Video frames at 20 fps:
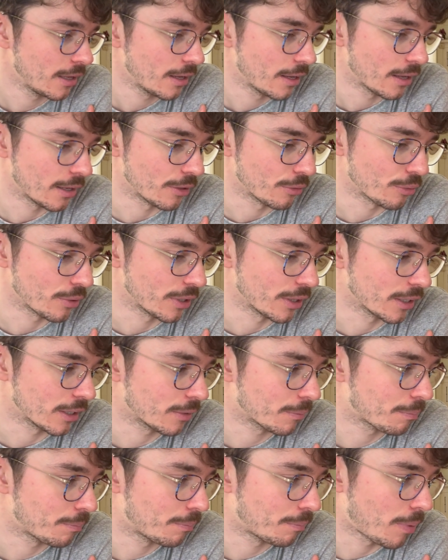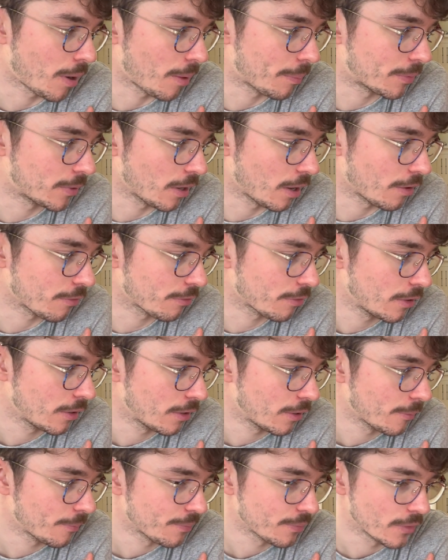and it really popped off.
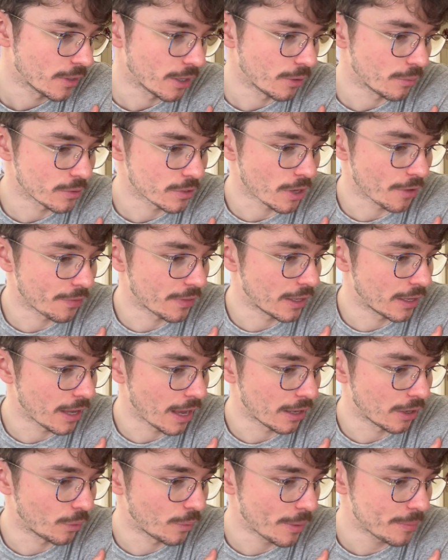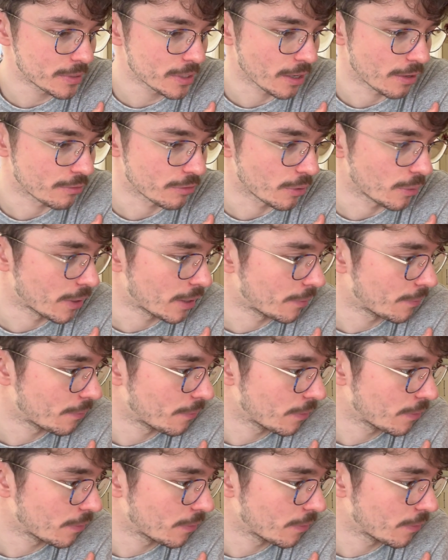It was on the Halo website for a while.